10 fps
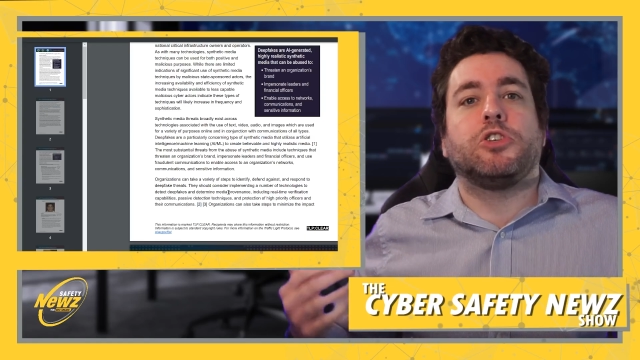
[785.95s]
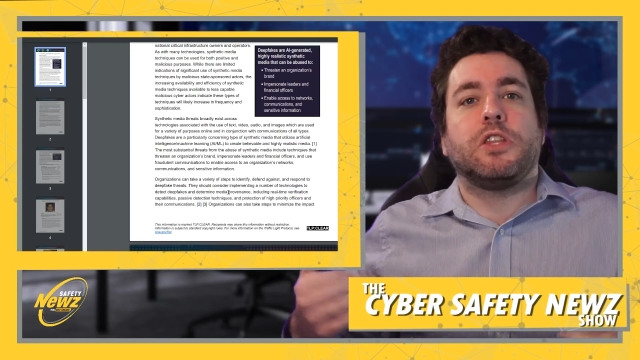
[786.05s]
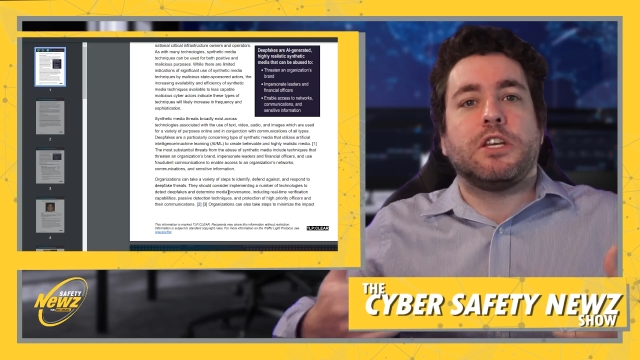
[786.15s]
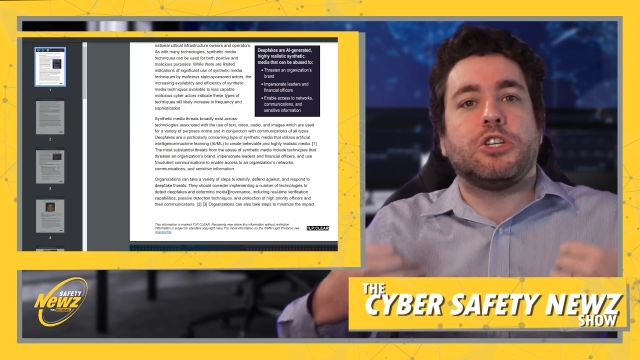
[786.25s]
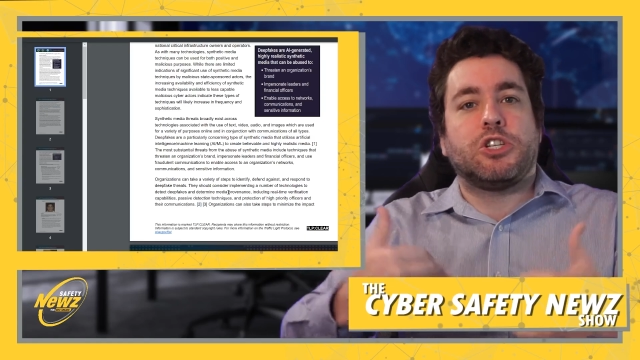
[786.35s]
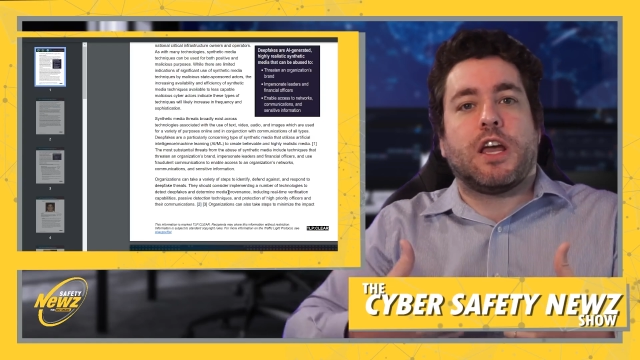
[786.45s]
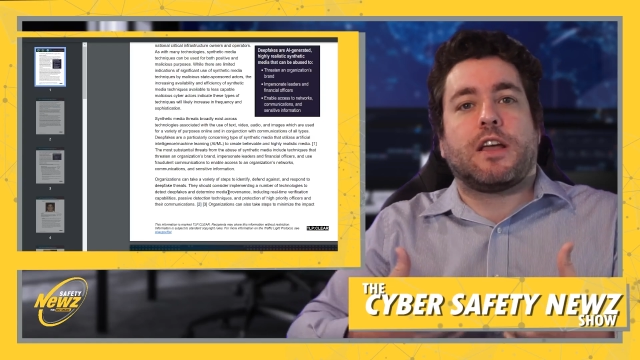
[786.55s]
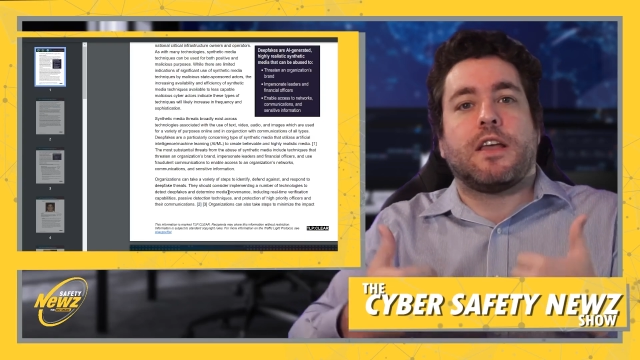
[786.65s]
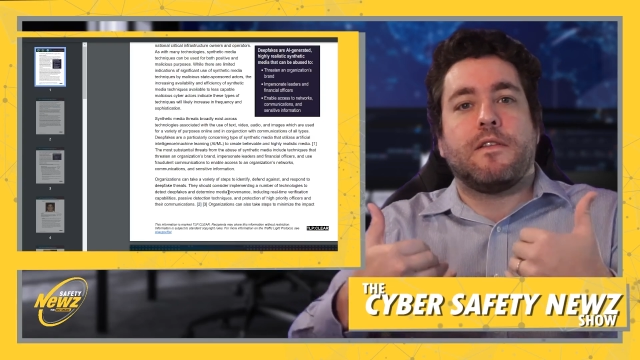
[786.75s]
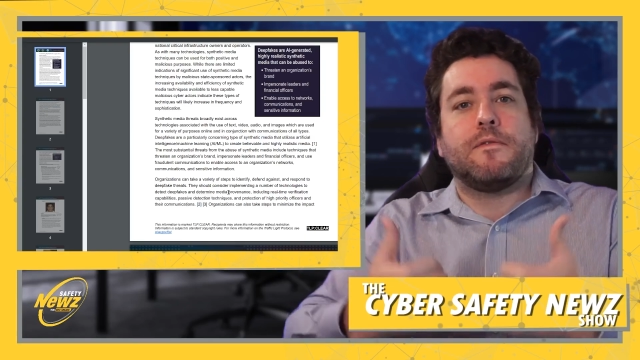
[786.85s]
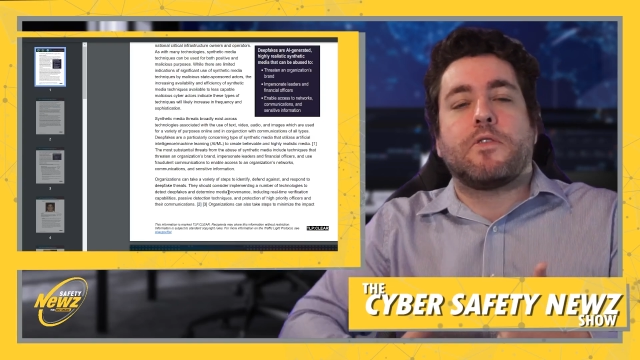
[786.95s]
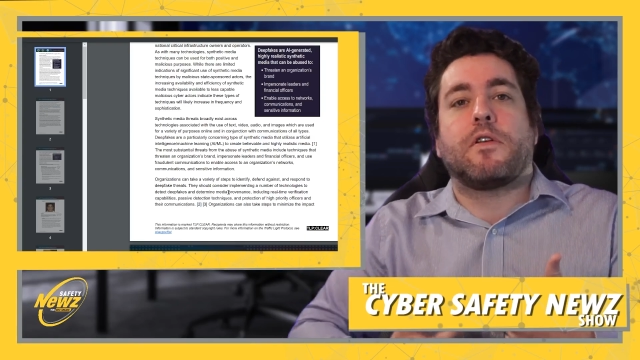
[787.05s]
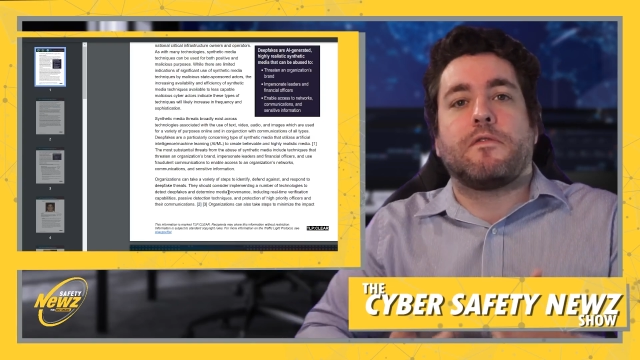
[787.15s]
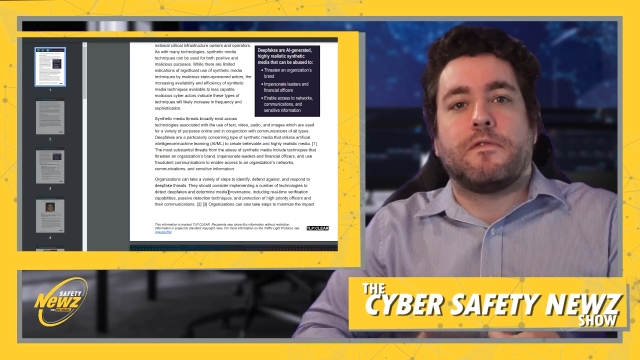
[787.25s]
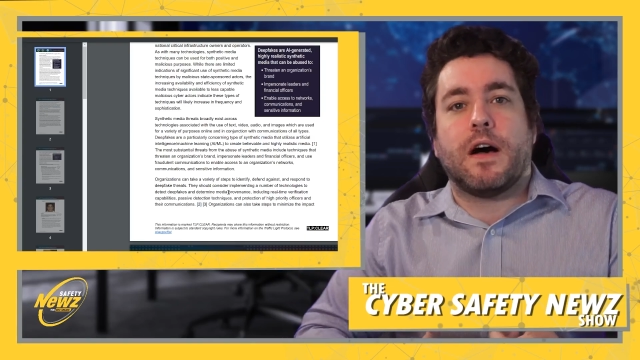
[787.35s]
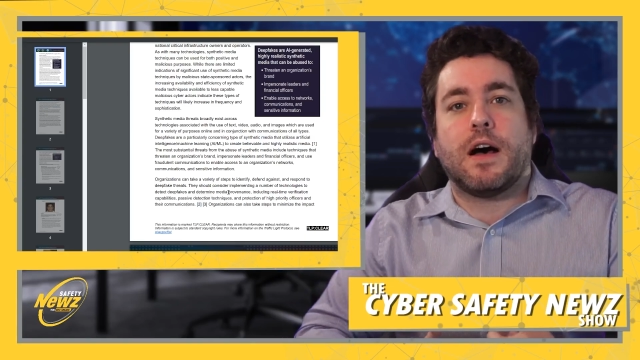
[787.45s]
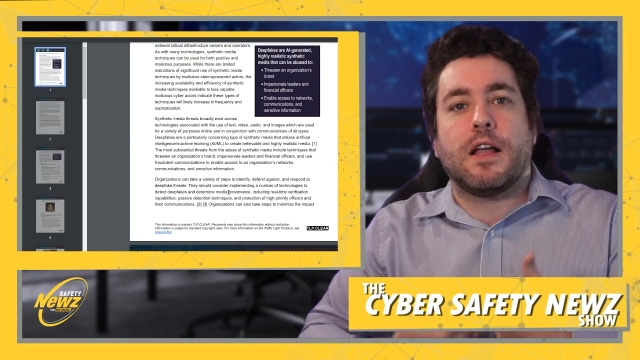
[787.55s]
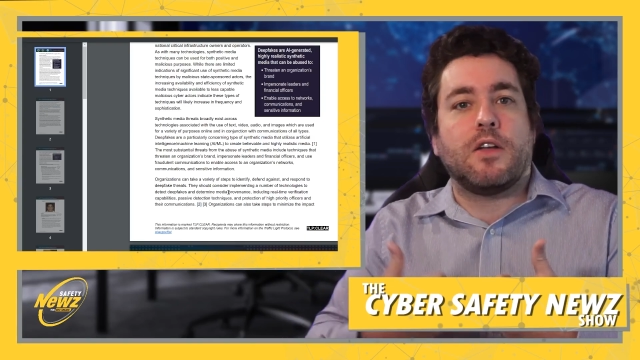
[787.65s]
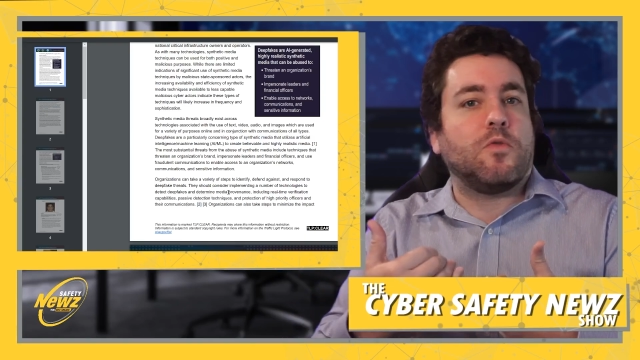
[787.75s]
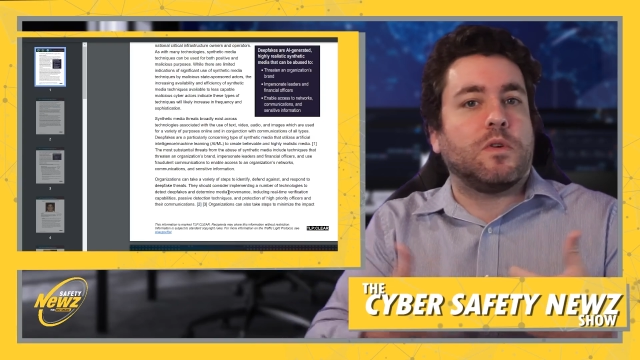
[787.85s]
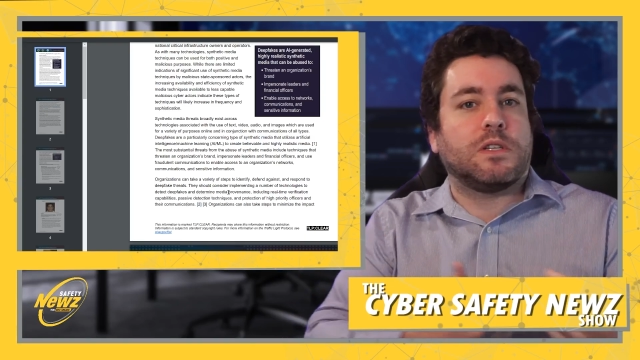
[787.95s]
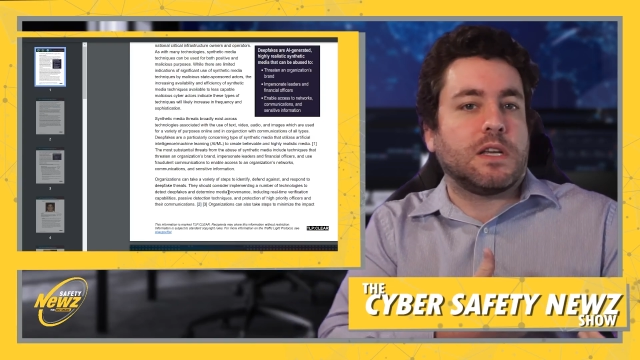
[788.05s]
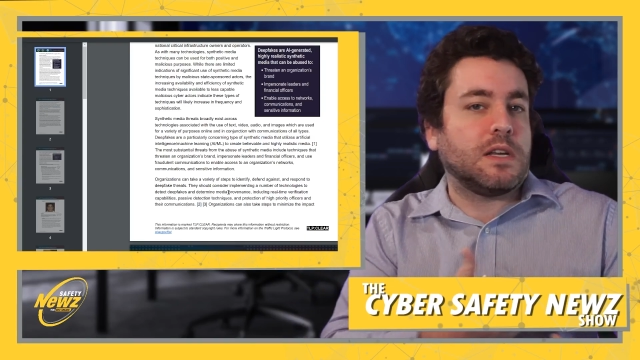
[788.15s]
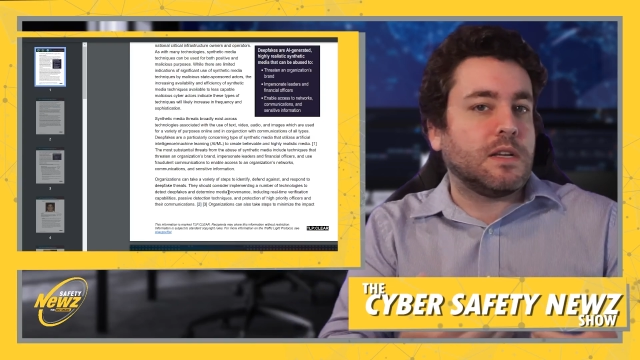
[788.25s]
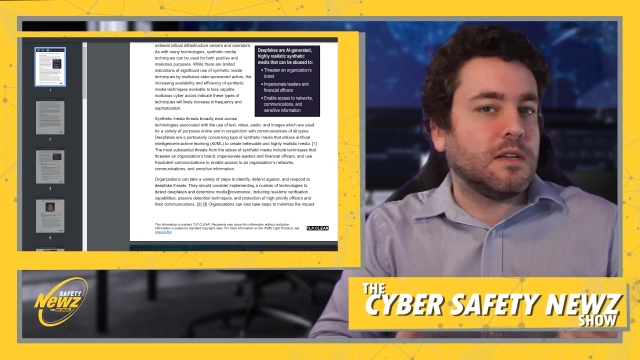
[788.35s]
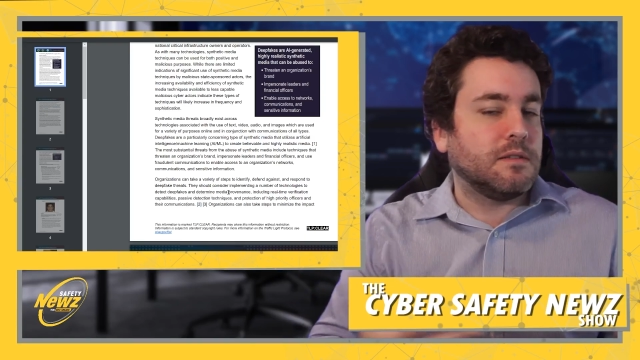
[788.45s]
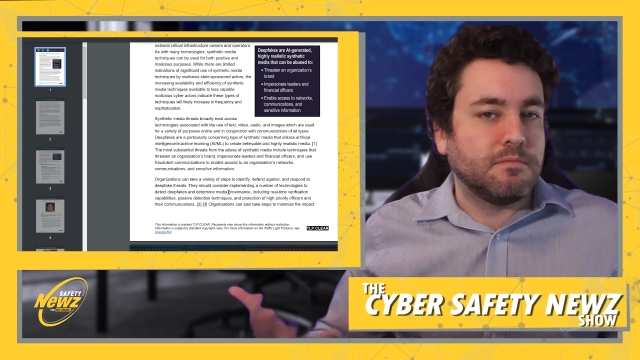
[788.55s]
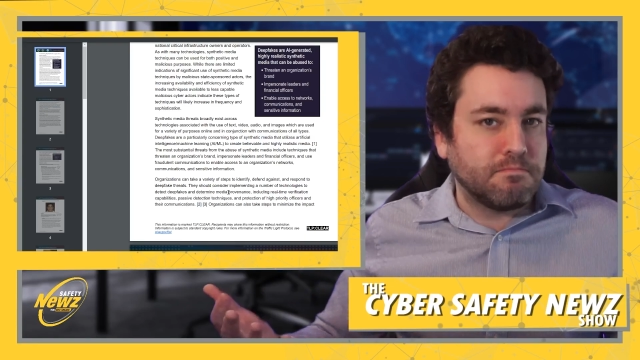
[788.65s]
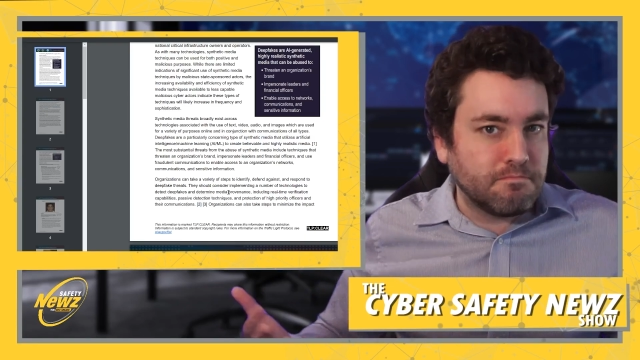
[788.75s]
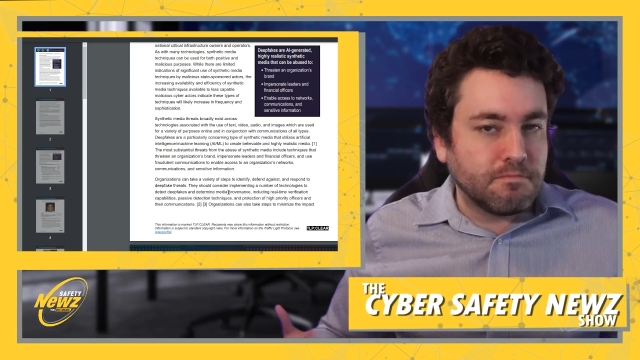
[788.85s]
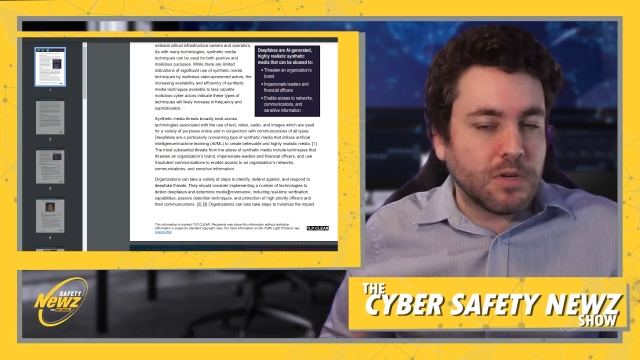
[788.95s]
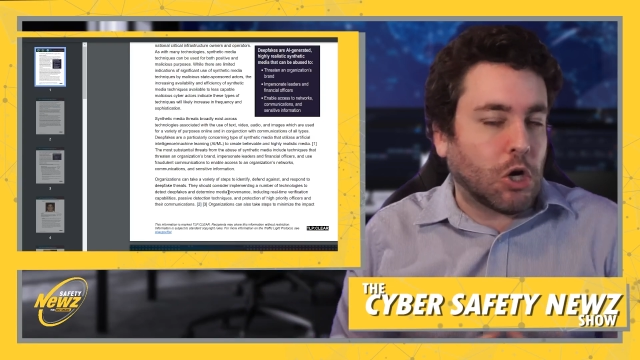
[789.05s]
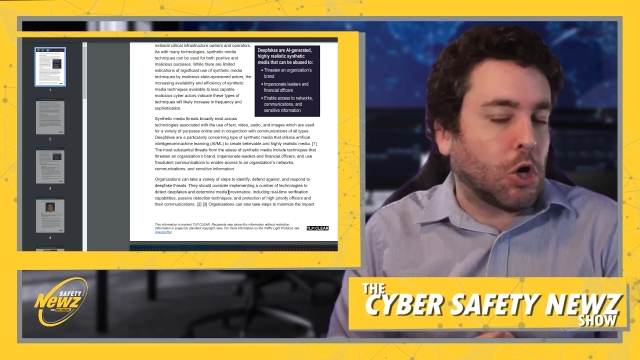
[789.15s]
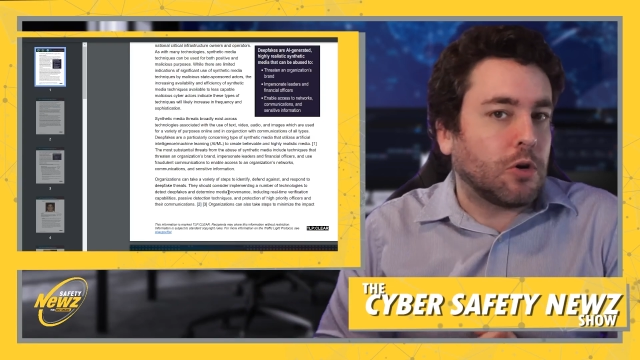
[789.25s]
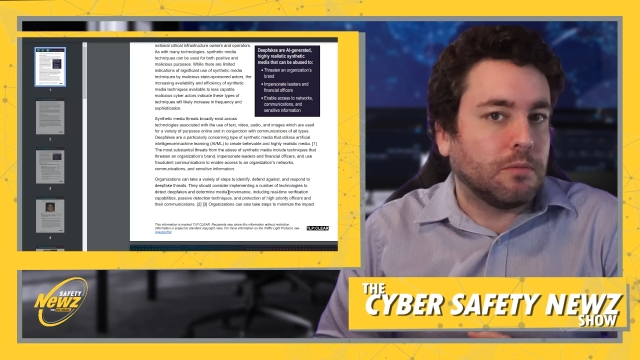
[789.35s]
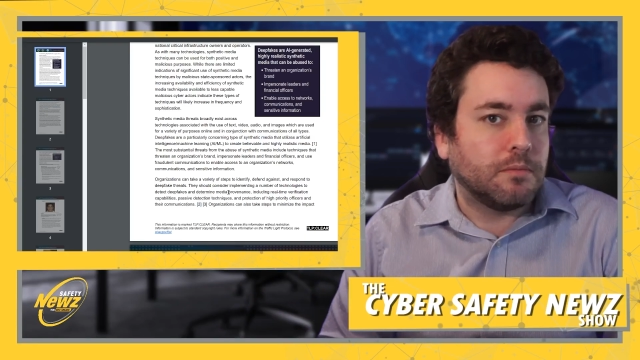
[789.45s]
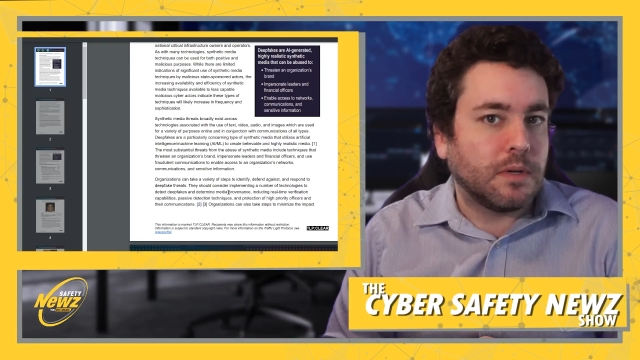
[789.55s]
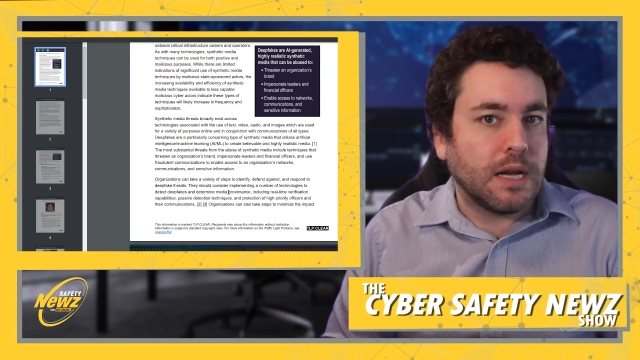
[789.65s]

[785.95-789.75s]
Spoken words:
to then check and verify what's going to occur.